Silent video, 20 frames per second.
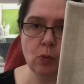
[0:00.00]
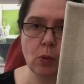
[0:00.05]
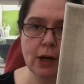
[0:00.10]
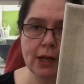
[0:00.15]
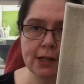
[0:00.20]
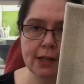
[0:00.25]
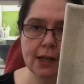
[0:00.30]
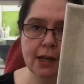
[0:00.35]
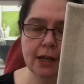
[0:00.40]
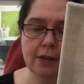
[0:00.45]

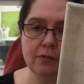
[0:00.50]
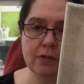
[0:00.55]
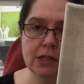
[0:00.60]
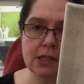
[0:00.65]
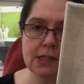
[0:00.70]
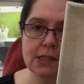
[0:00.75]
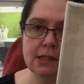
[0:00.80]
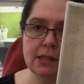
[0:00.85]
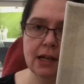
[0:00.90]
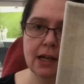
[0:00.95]
white
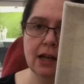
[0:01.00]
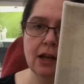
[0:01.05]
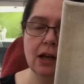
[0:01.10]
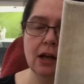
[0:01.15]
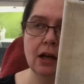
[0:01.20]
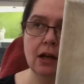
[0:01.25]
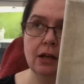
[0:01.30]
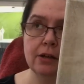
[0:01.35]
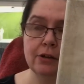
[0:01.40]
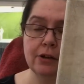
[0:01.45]
canvas like
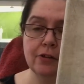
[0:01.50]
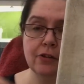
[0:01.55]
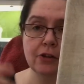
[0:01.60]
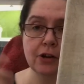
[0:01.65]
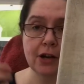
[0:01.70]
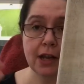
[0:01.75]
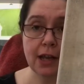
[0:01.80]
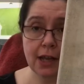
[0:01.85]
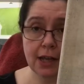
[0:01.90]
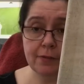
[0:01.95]
another
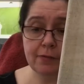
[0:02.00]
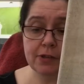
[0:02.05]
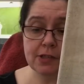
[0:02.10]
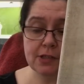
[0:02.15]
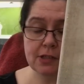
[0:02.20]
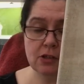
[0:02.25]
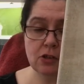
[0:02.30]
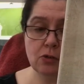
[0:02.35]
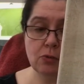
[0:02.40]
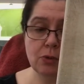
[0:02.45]
canvas
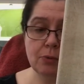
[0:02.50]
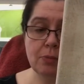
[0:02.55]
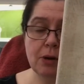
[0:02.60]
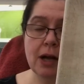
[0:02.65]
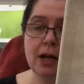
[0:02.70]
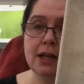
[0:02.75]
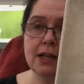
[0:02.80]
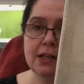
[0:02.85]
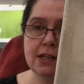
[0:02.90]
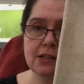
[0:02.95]
that you would
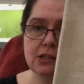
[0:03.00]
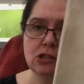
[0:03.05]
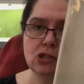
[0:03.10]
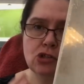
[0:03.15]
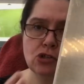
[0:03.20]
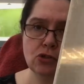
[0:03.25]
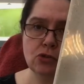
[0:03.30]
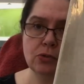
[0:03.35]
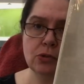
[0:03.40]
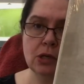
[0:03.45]
buy. It is
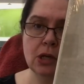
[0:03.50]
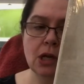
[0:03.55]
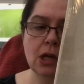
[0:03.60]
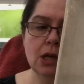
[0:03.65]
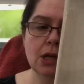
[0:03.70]
jute.